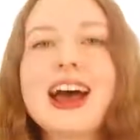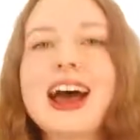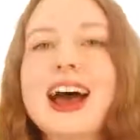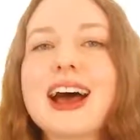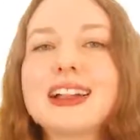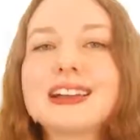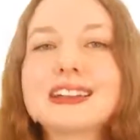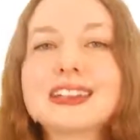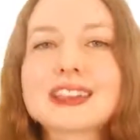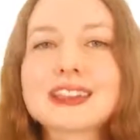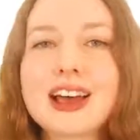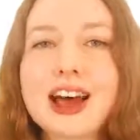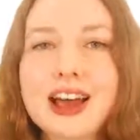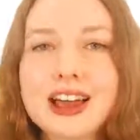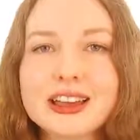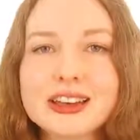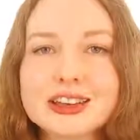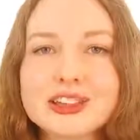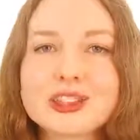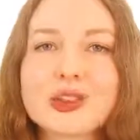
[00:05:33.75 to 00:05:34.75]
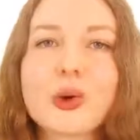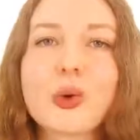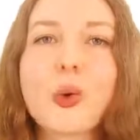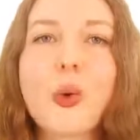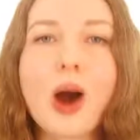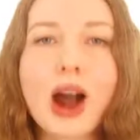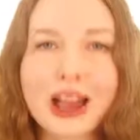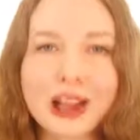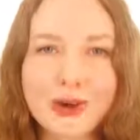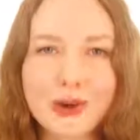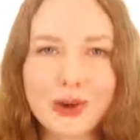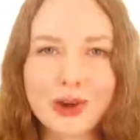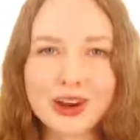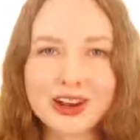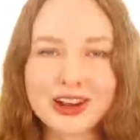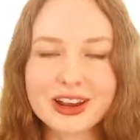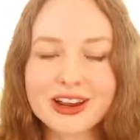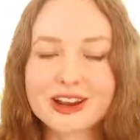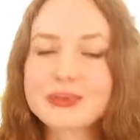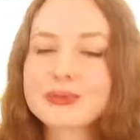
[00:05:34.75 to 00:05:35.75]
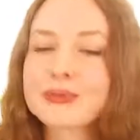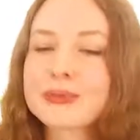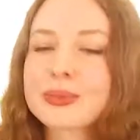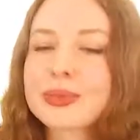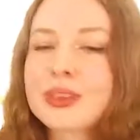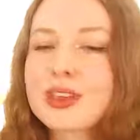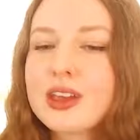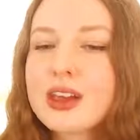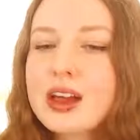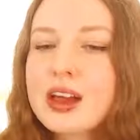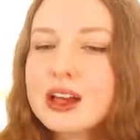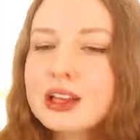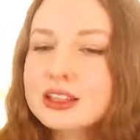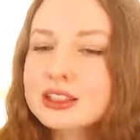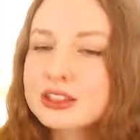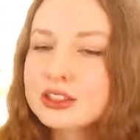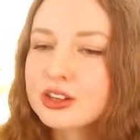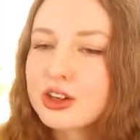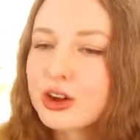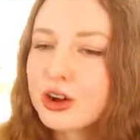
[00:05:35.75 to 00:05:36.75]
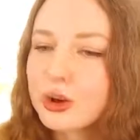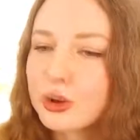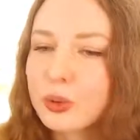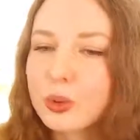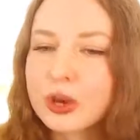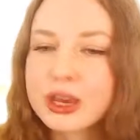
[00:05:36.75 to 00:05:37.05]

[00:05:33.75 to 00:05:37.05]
and sine is the y-coordinate. So